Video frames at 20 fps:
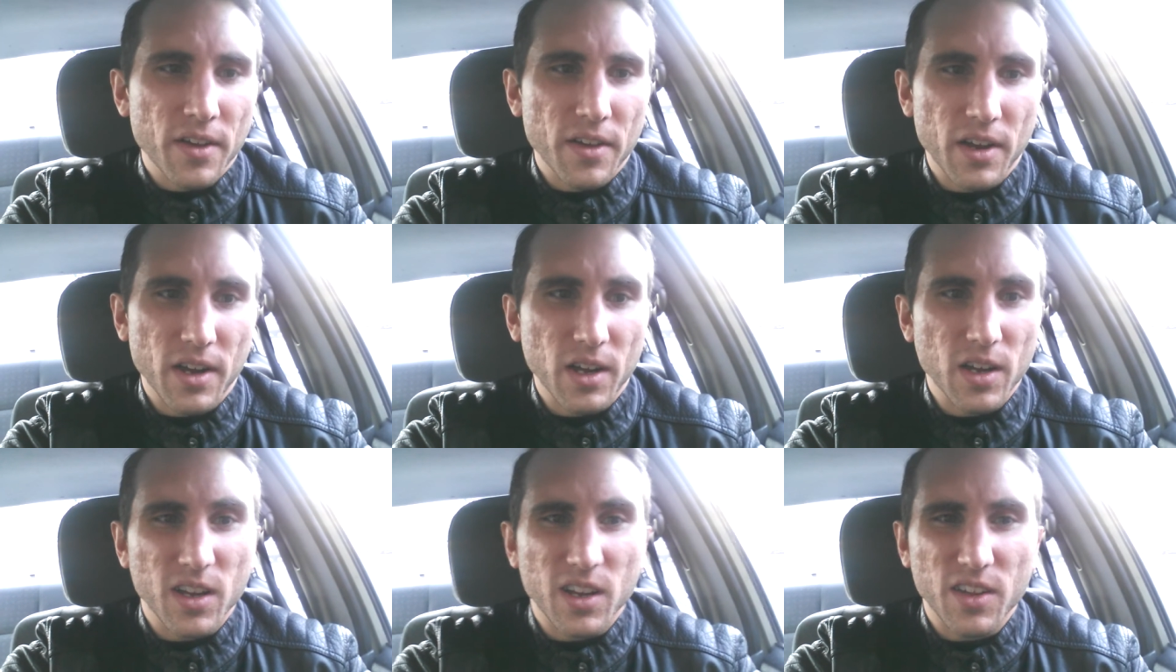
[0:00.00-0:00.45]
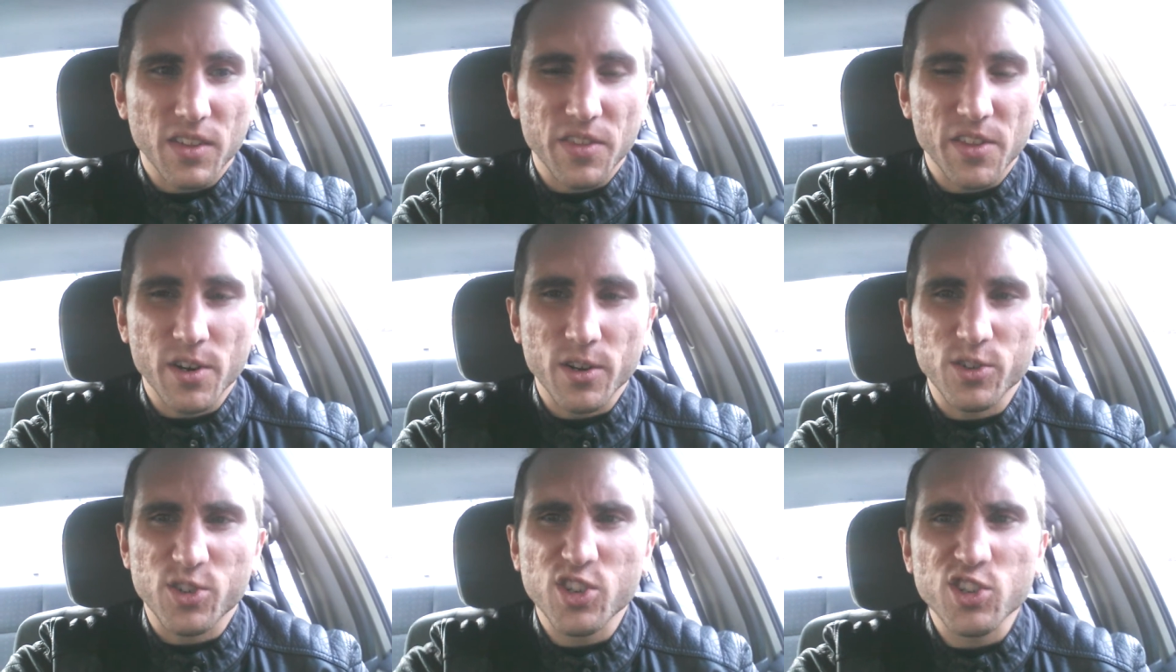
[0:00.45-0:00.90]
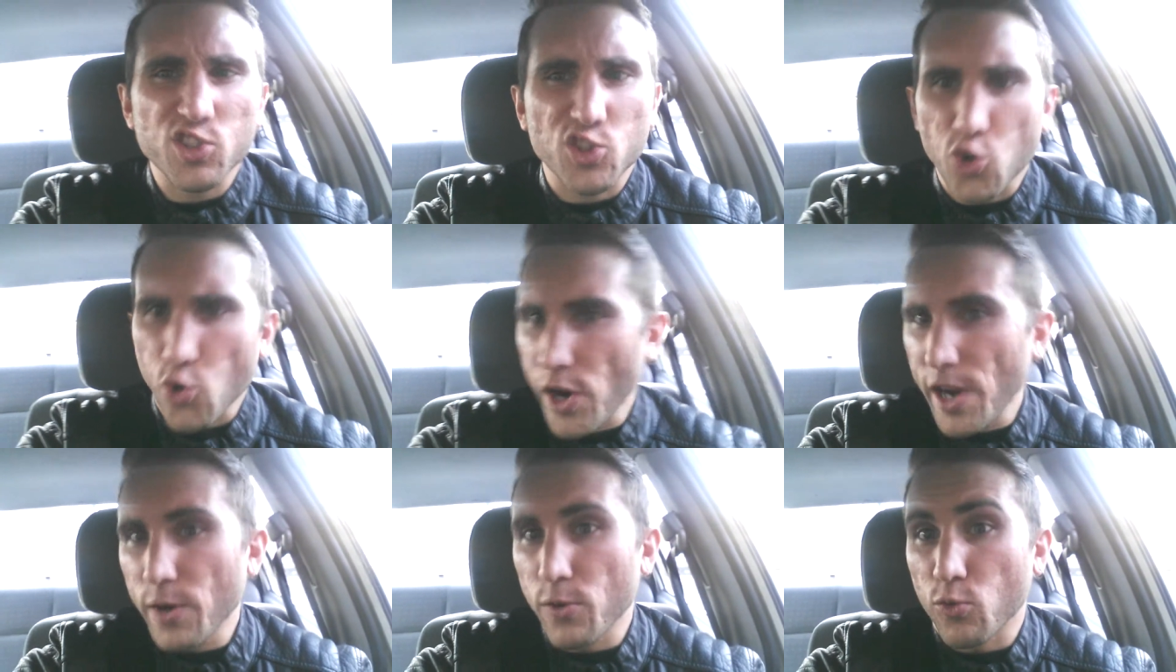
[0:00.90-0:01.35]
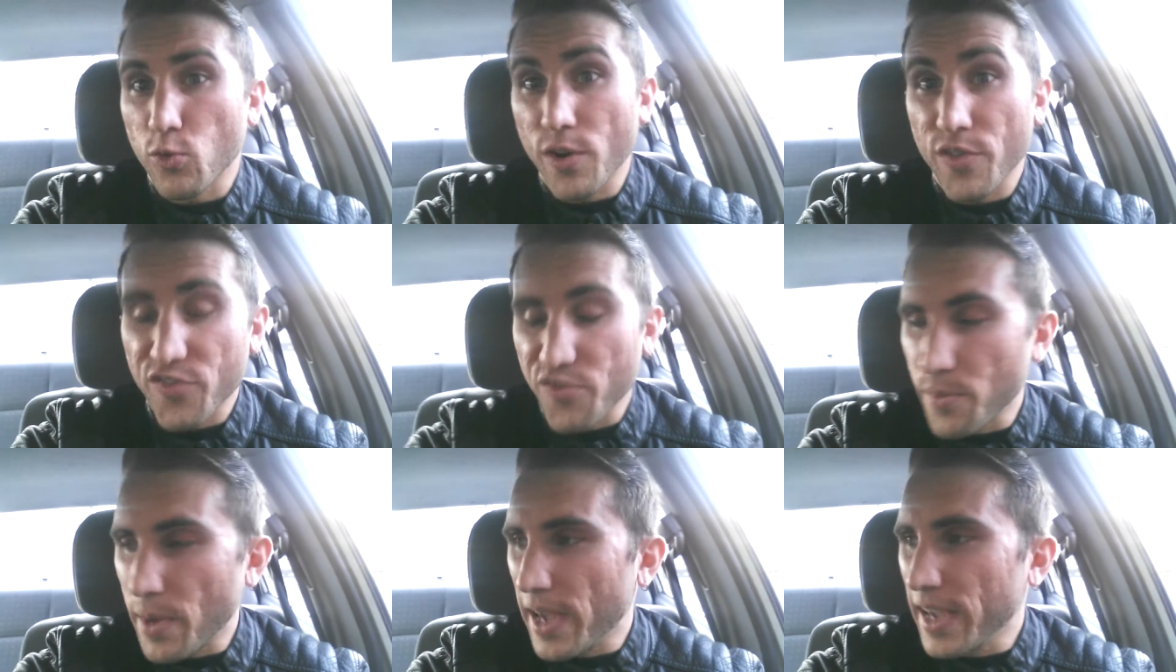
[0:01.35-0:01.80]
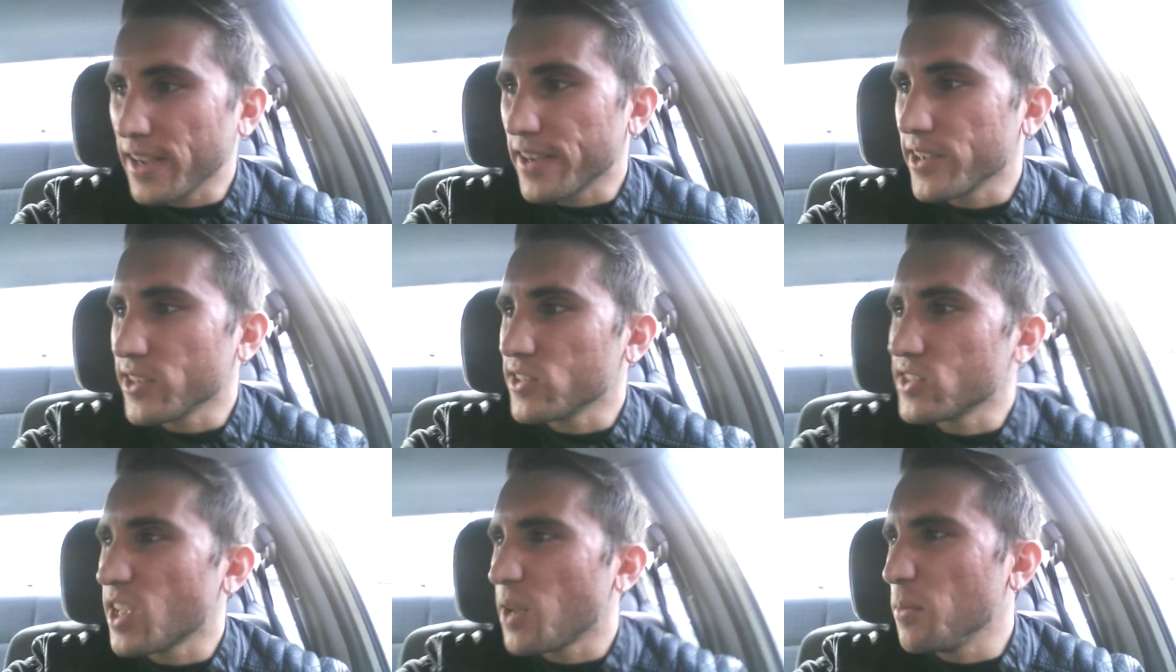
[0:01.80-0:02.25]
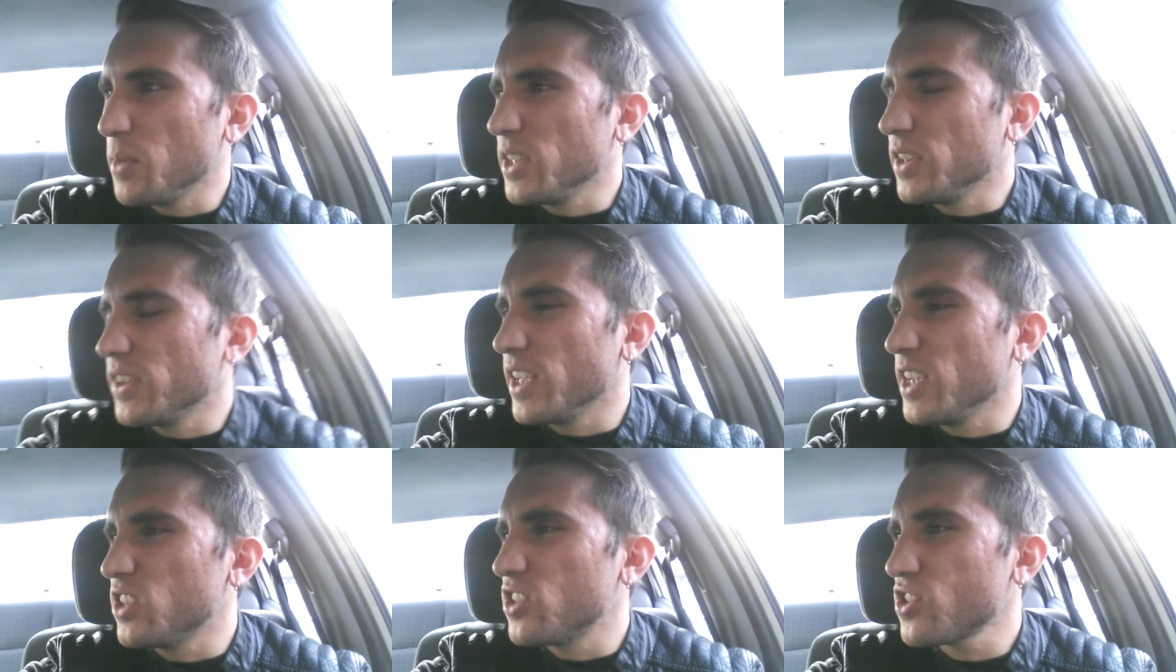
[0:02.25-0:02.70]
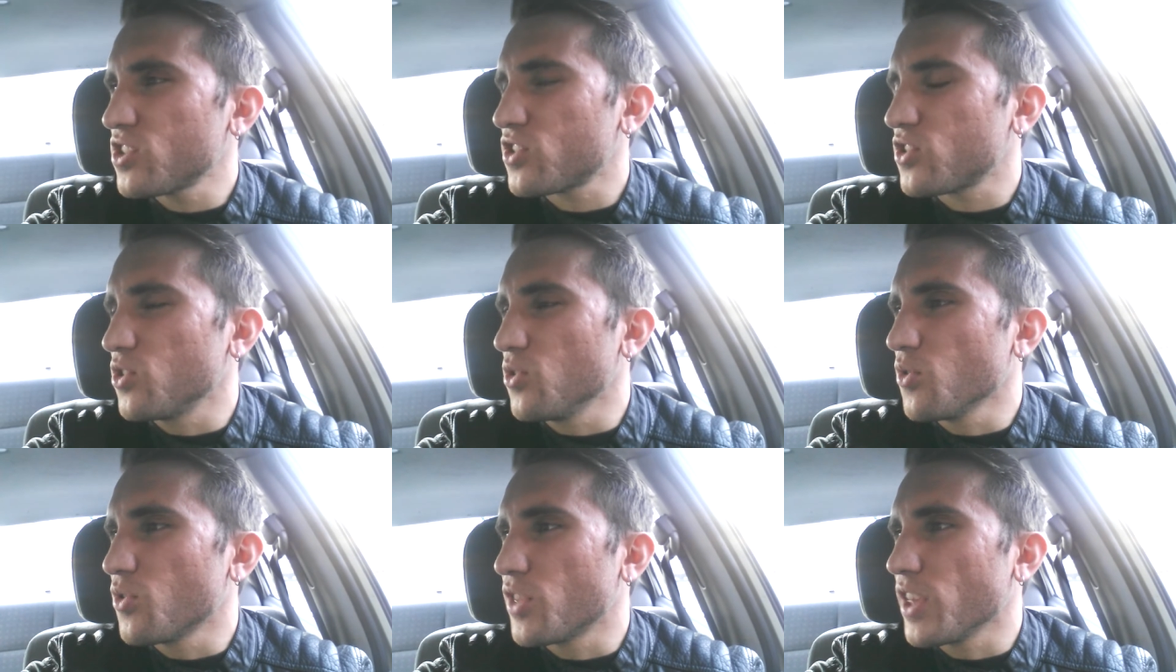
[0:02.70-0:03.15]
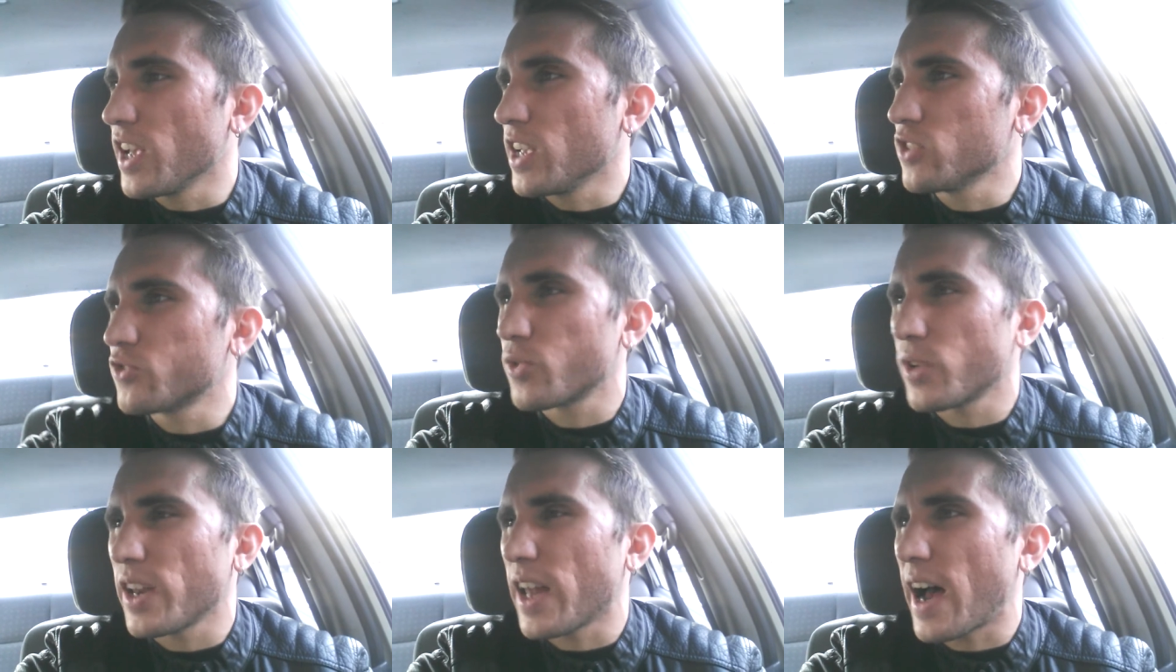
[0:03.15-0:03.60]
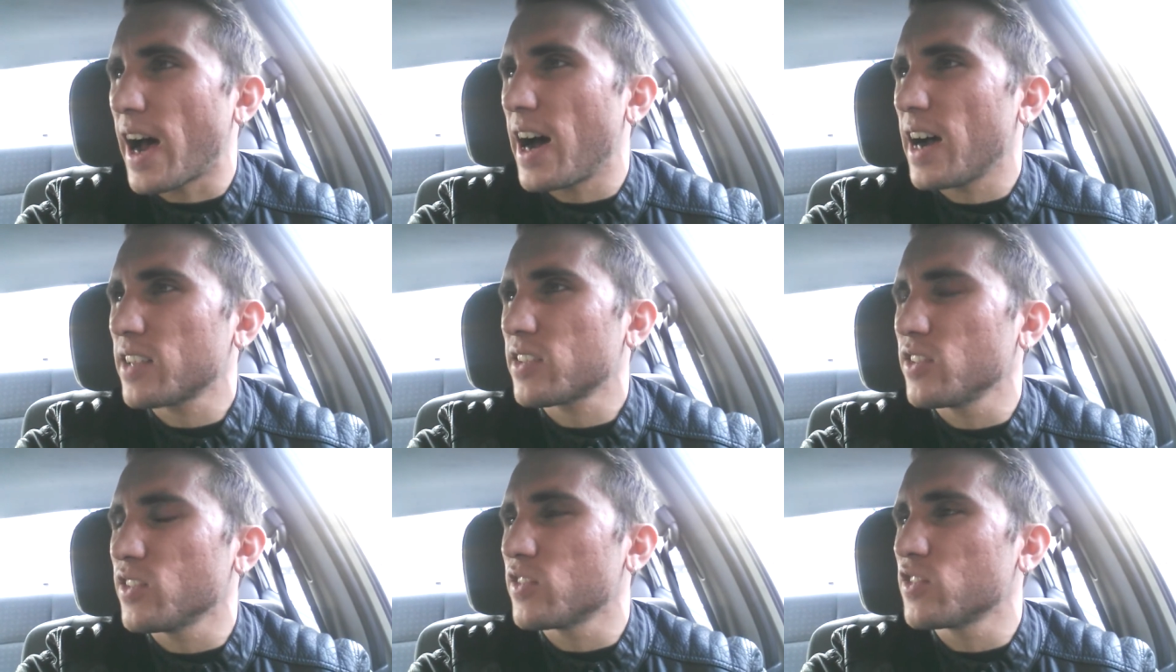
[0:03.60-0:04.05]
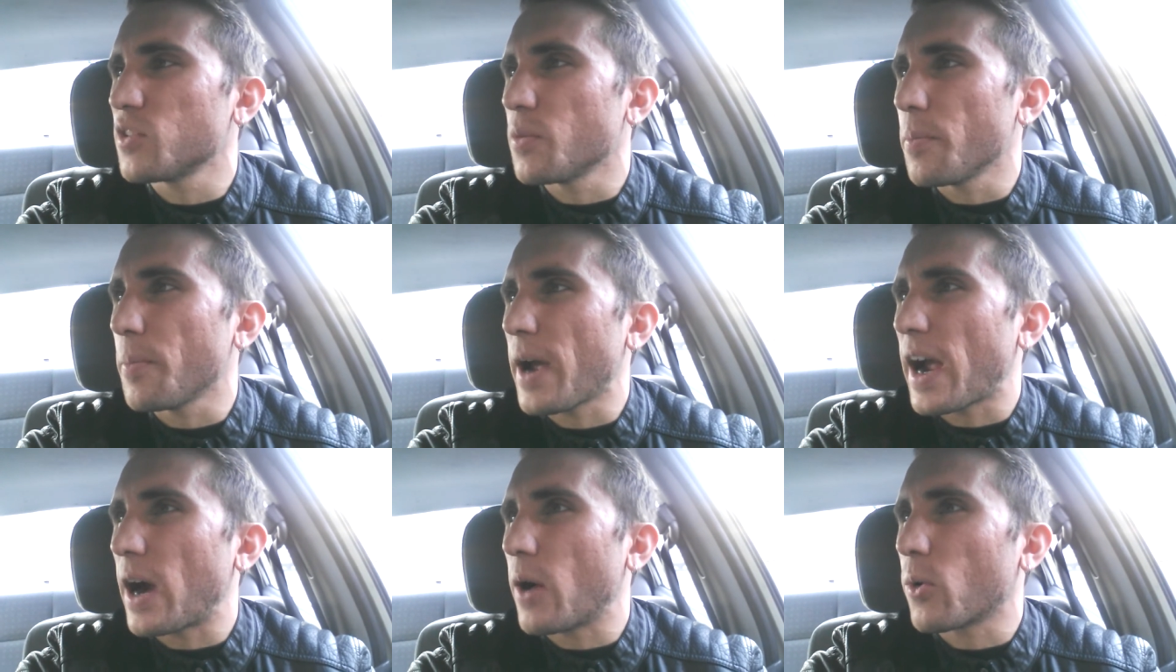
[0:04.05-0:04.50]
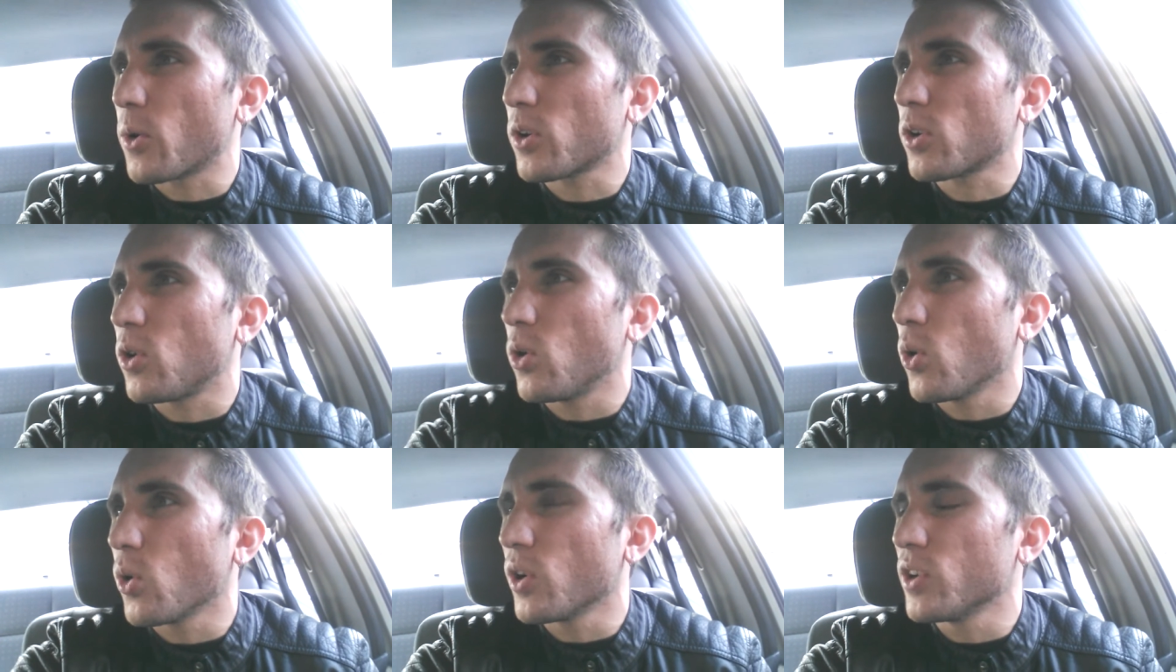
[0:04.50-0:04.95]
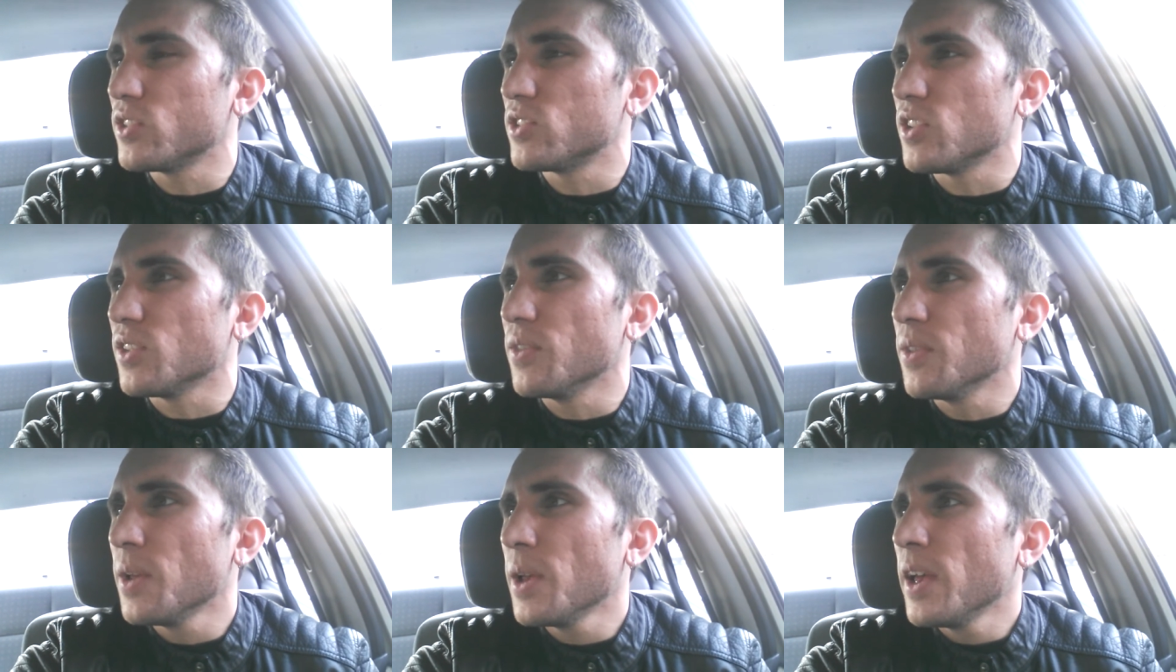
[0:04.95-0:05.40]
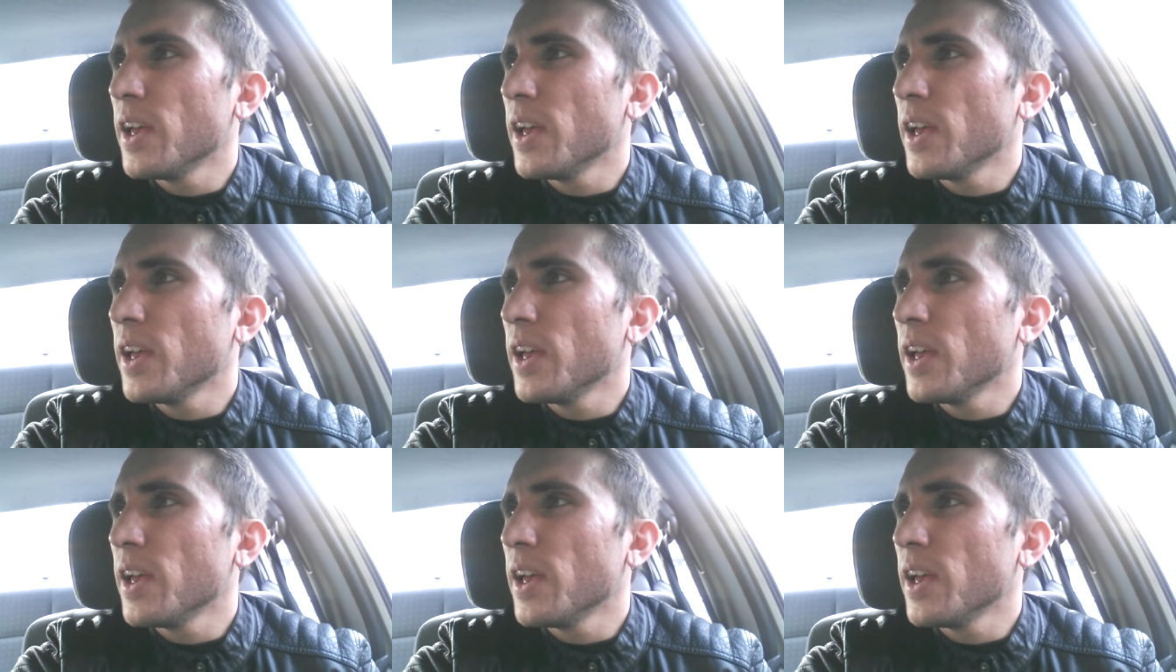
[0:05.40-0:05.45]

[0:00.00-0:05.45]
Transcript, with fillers: Uh, they're just great riff makers. I mean, they just do things with octaves and power chords, and